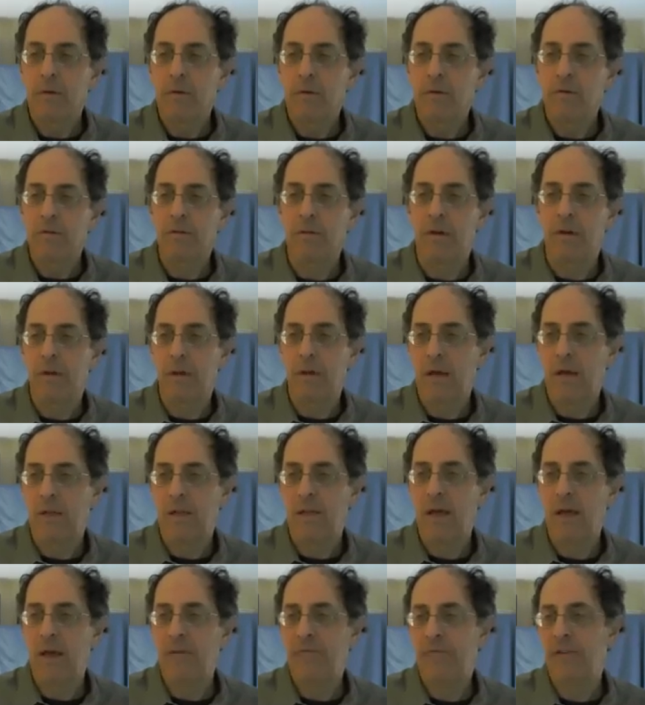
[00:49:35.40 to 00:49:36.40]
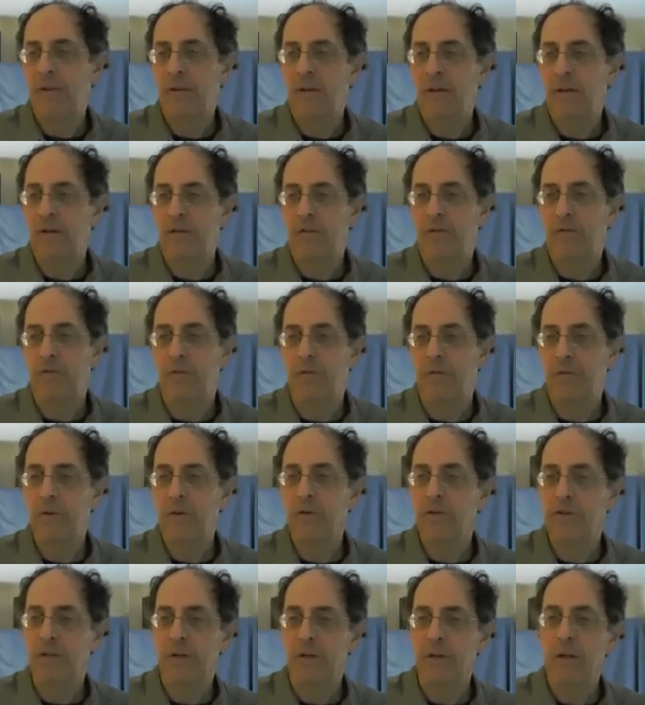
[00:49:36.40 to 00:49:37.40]
So yeah, left is for
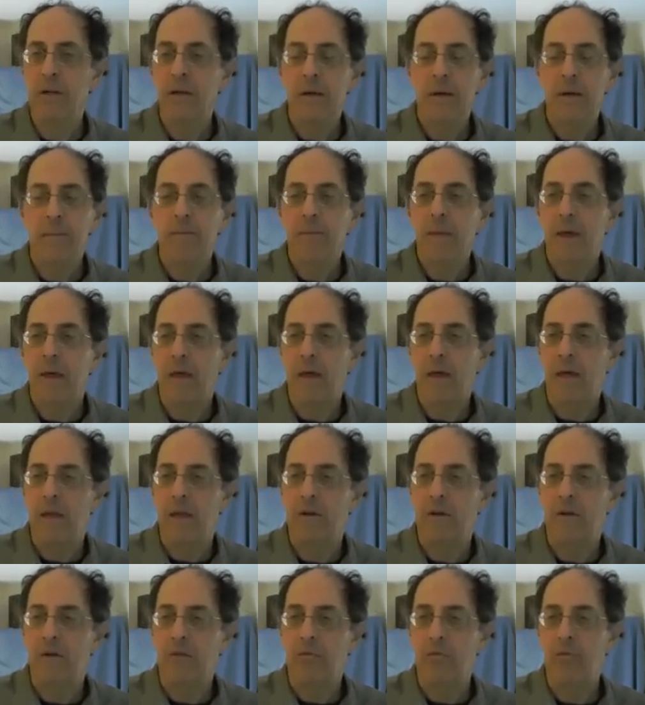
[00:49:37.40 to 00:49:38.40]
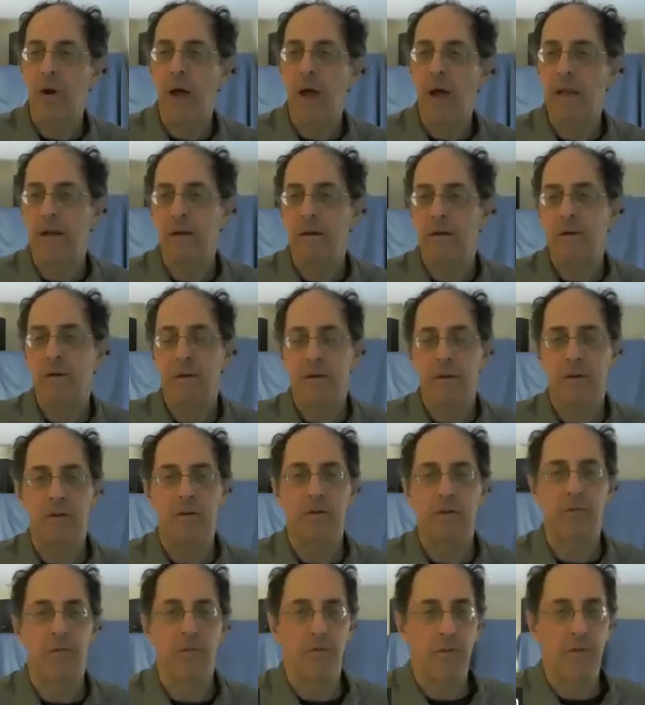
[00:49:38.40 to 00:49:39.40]
fusion and right
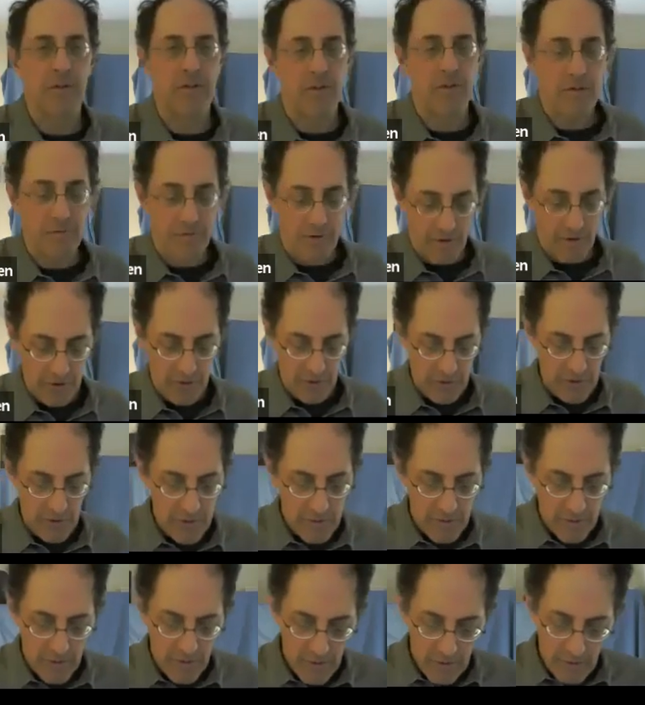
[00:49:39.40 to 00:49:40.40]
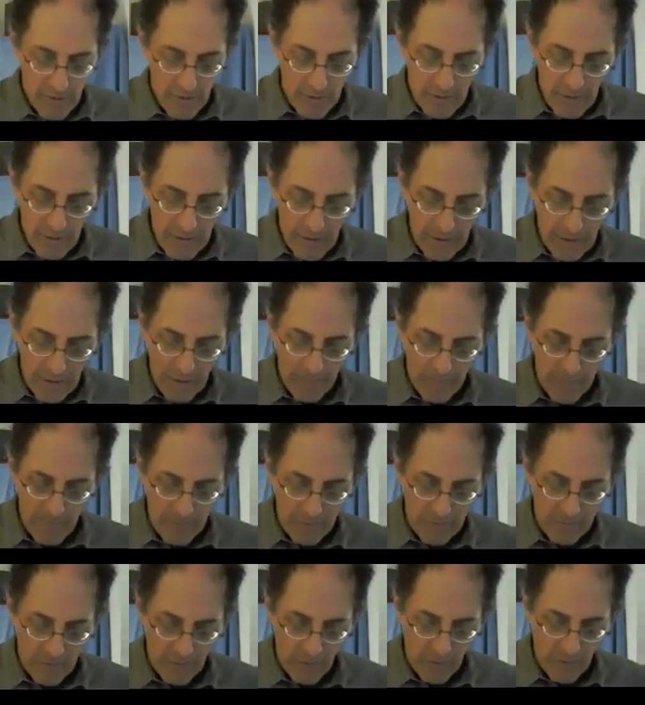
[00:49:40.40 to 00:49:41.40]
is for fission. Very good.
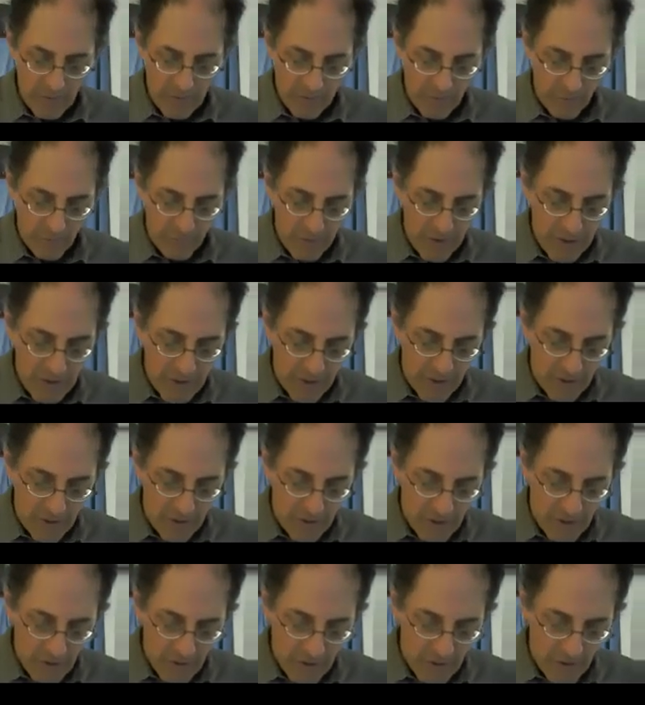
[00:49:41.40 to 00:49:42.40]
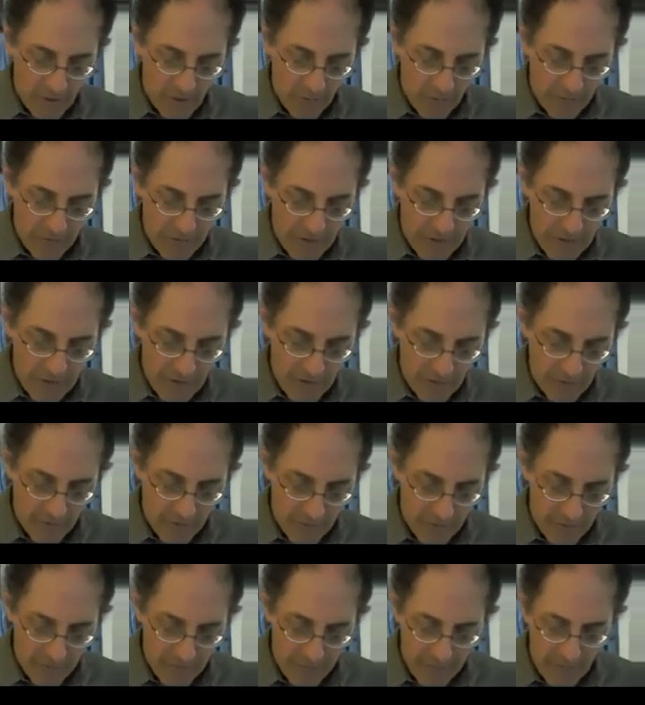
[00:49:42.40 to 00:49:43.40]
So this region over
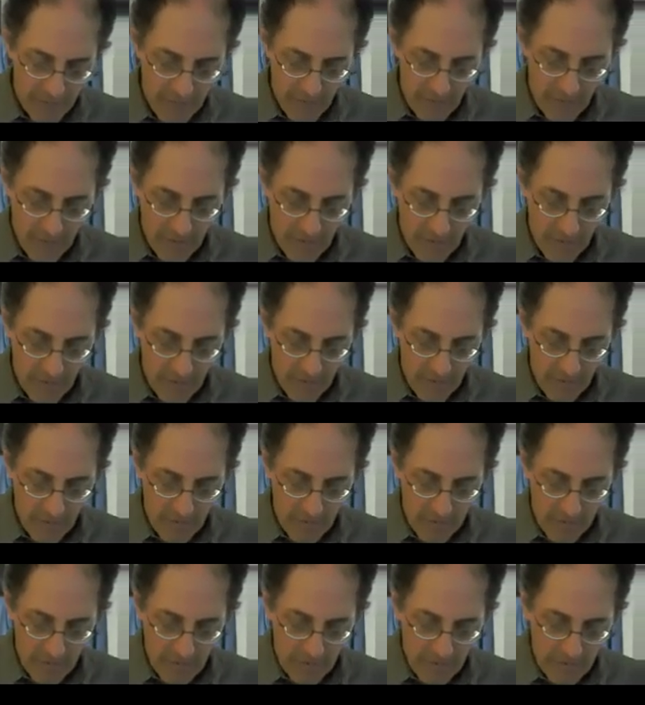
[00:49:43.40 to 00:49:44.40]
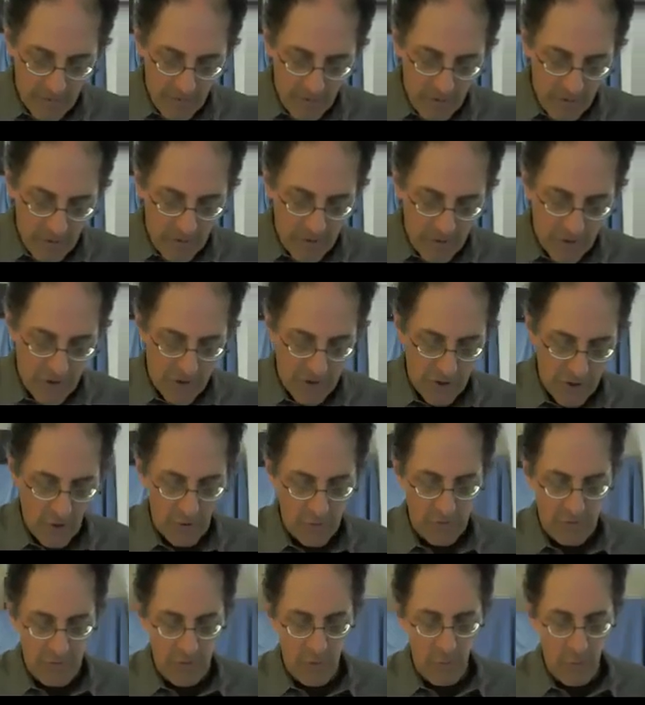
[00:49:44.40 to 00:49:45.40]
here
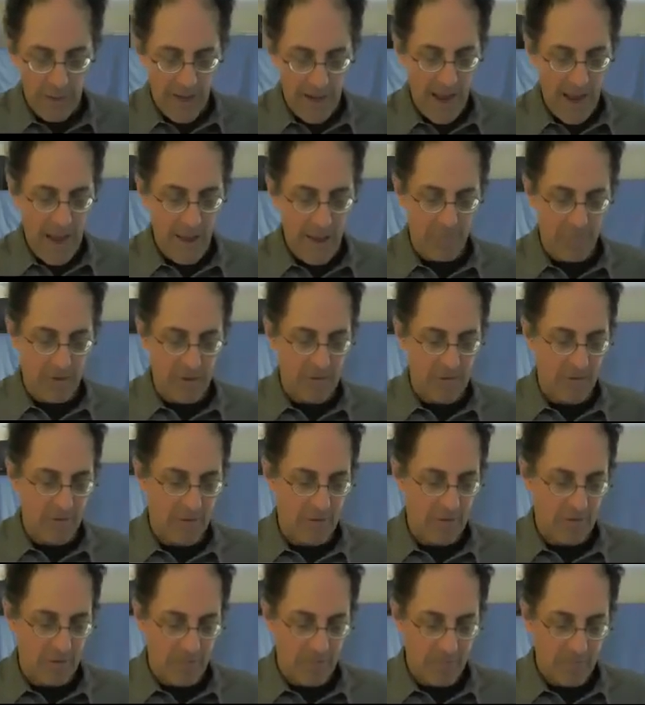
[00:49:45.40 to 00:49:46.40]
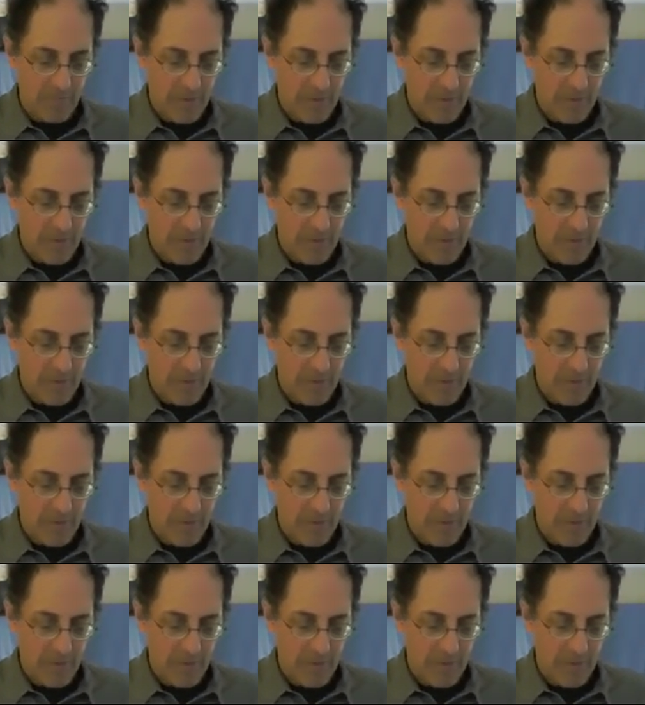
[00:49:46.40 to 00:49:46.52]
shows you what happens